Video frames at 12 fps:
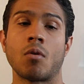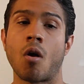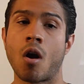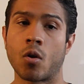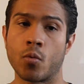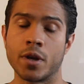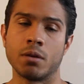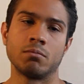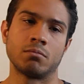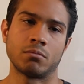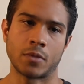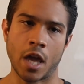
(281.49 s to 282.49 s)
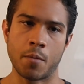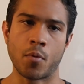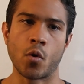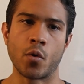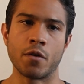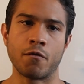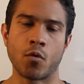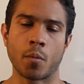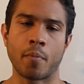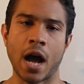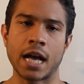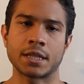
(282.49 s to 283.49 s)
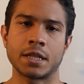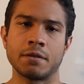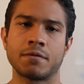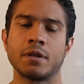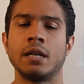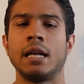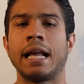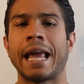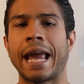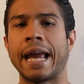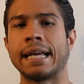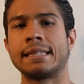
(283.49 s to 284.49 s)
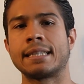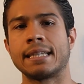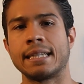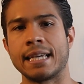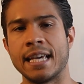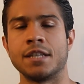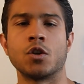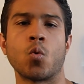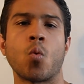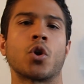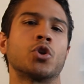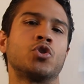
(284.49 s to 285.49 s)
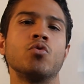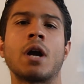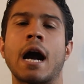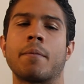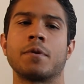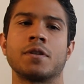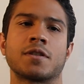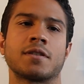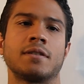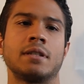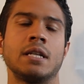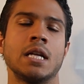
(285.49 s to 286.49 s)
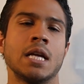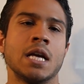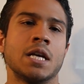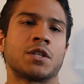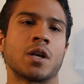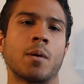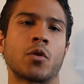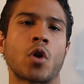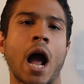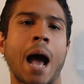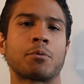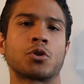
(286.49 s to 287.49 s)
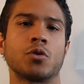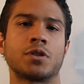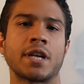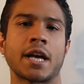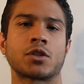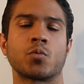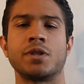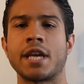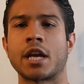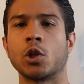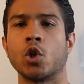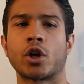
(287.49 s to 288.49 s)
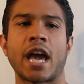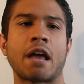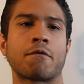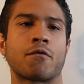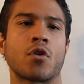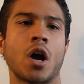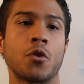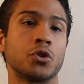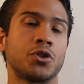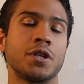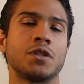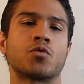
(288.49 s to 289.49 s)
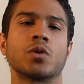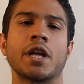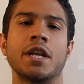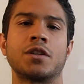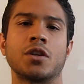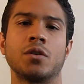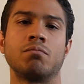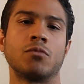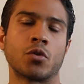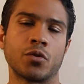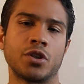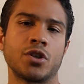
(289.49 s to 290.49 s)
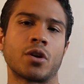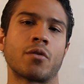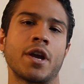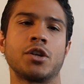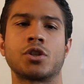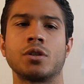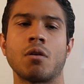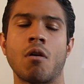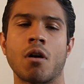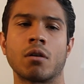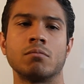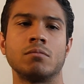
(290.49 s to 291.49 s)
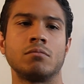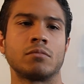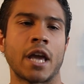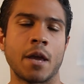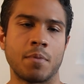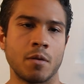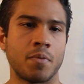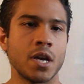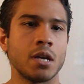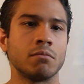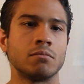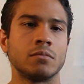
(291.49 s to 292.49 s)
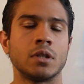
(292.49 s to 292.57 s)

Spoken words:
Are we APOE4 positive? And is it one or two copies? Some other optional tests we take a look at for other genes related to neurodegeneration are APP,